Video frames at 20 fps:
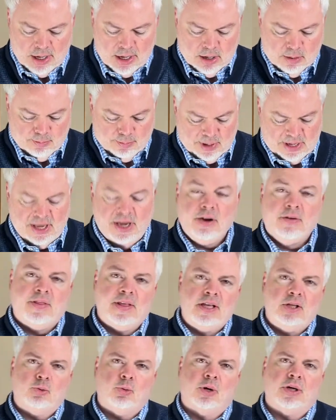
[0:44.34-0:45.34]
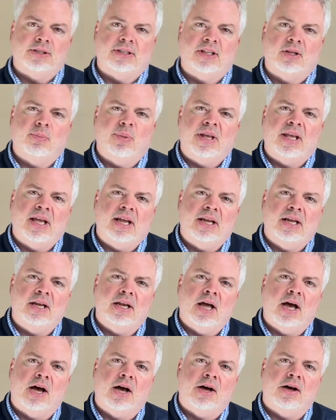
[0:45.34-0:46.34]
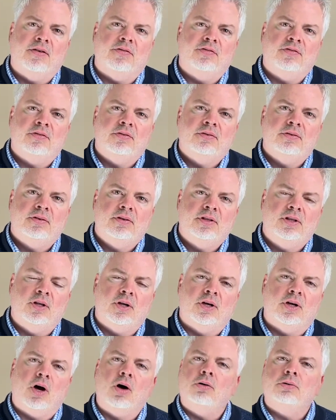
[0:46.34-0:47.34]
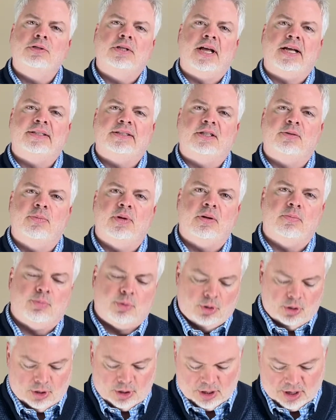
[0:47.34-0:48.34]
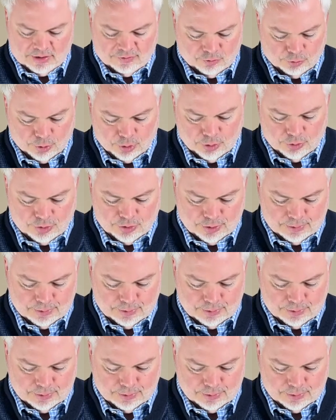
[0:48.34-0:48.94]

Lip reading: But hear these words at the beginning of the Old Testament book of Ruth.